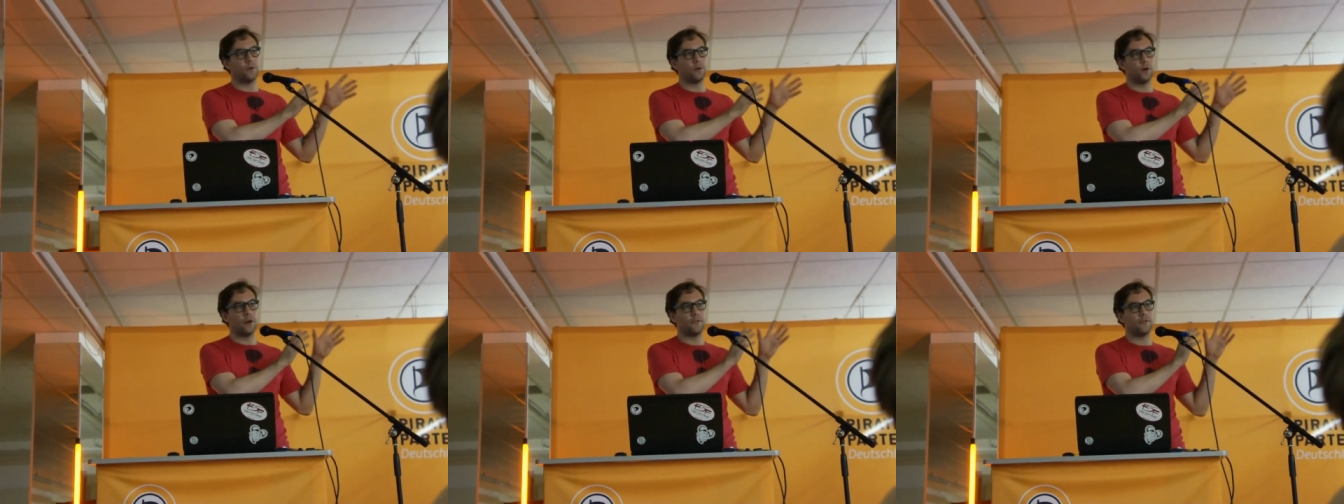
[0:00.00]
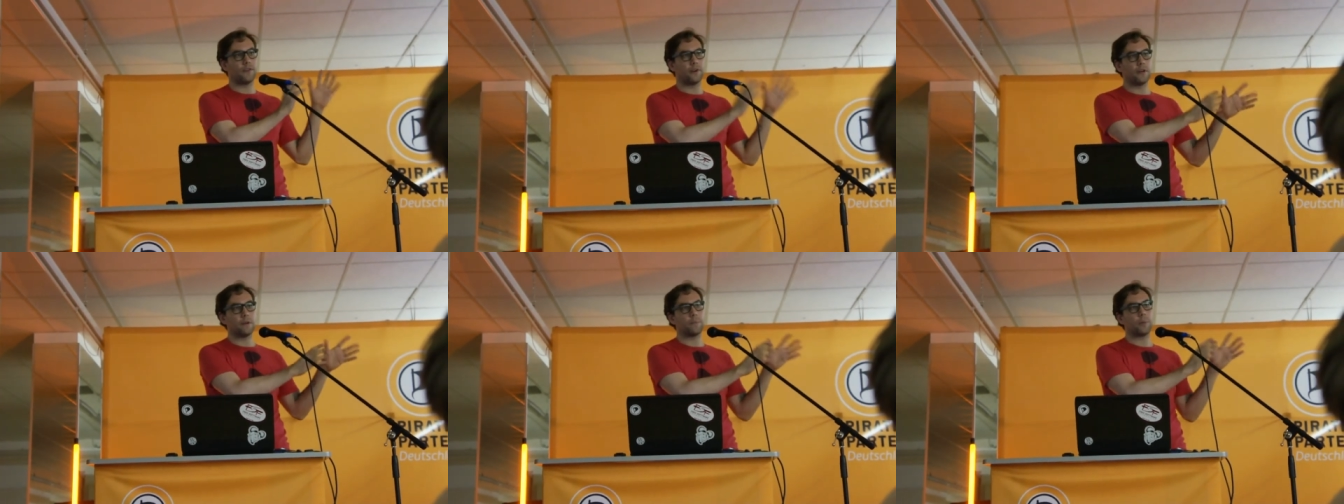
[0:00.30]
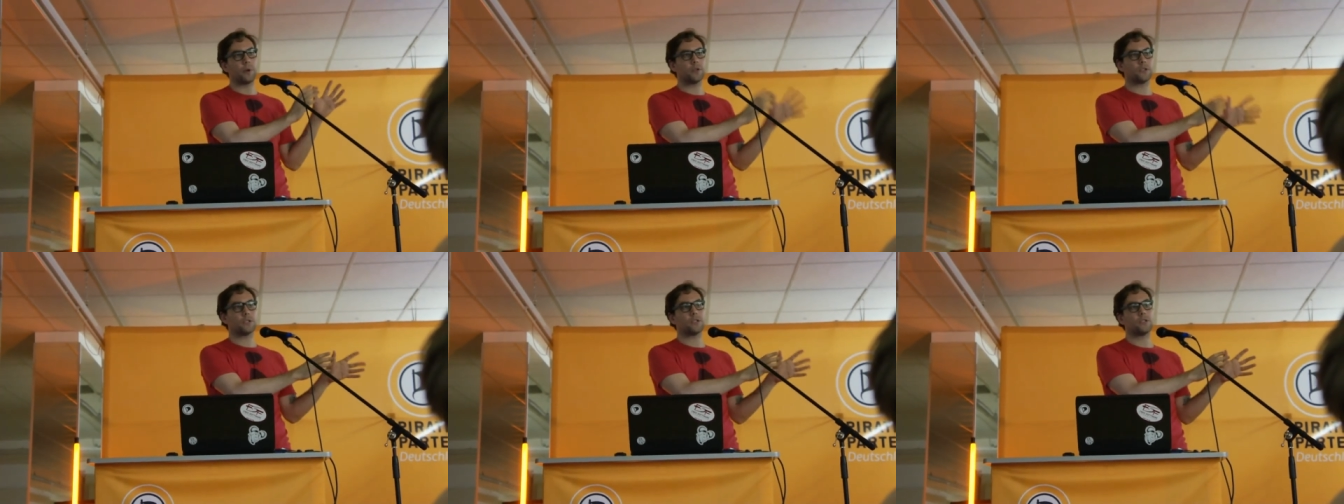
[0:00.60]
a very
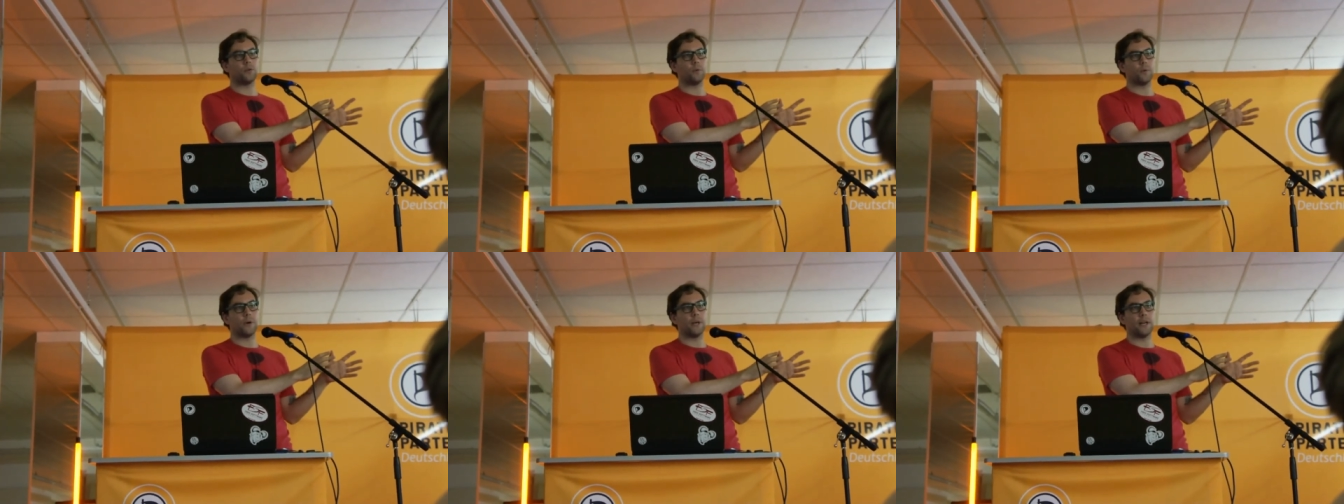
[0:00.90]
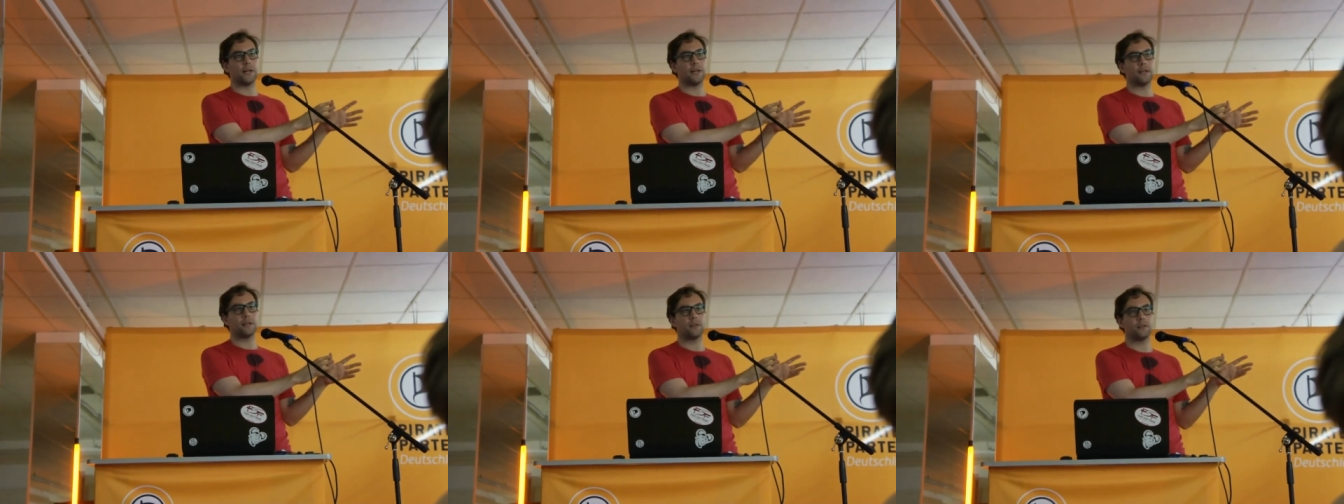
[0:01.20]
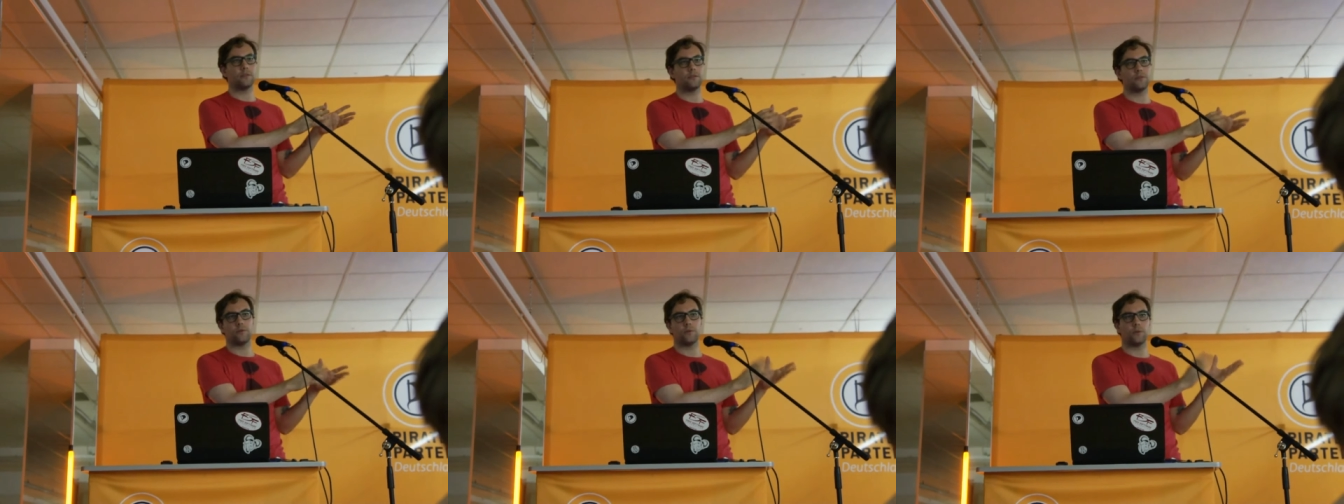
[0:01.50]
personal way
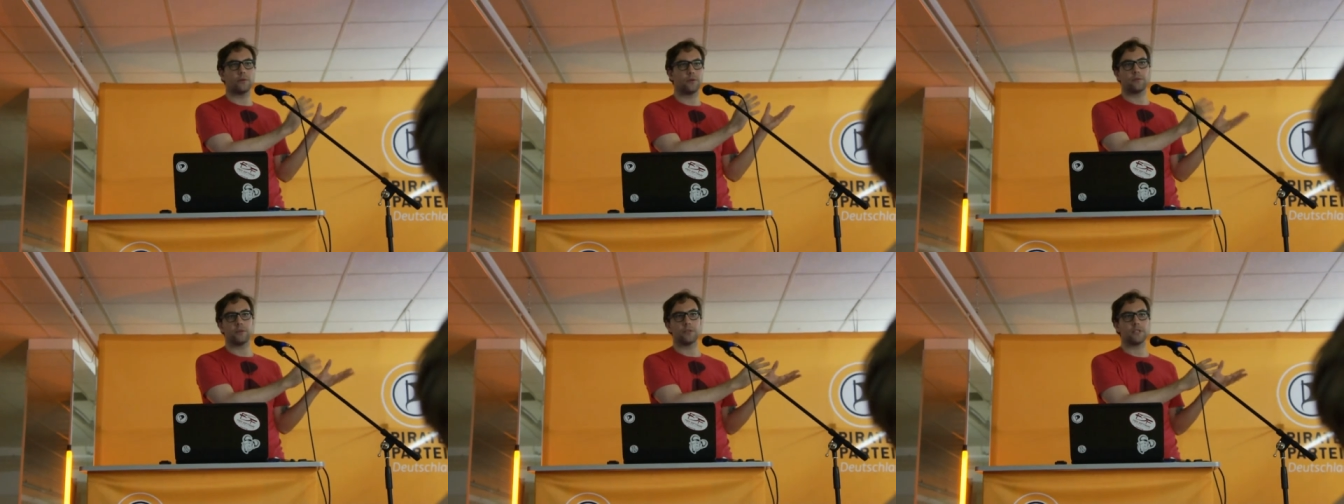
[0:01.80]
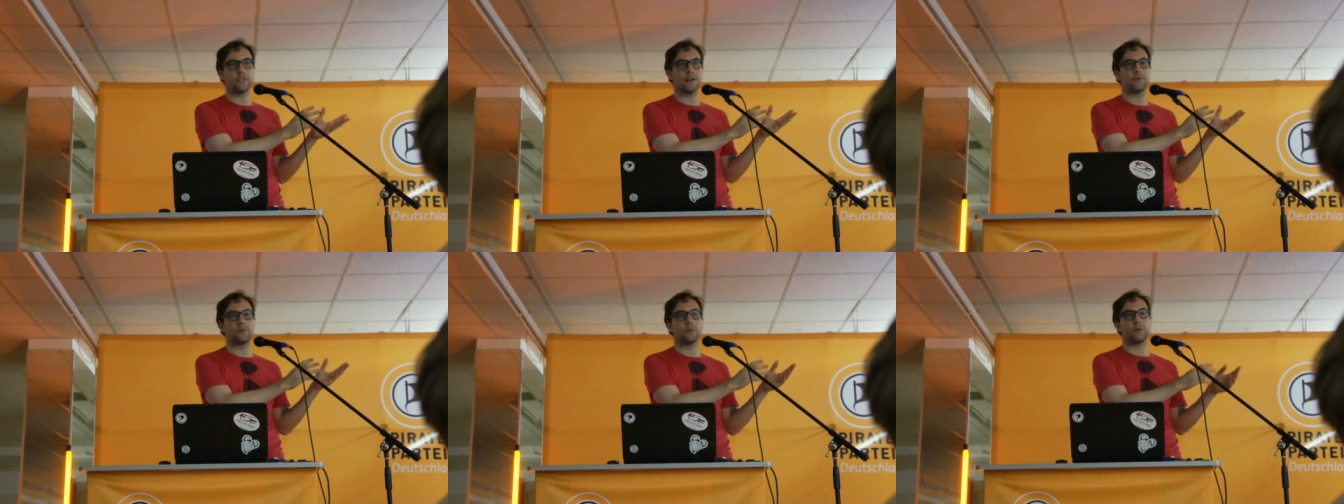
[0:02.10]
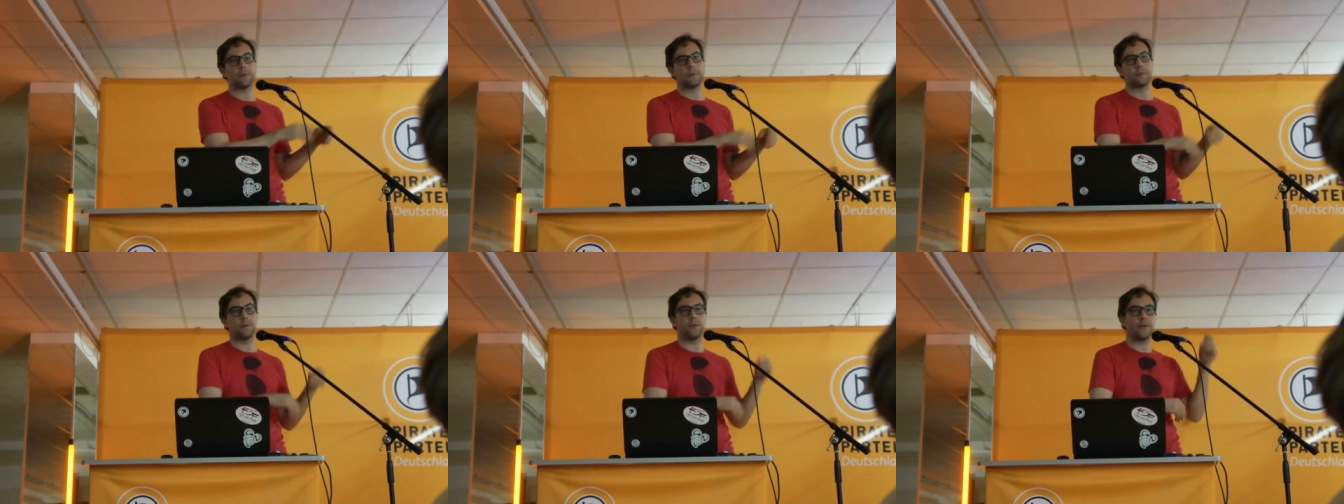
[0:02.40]
for free software people.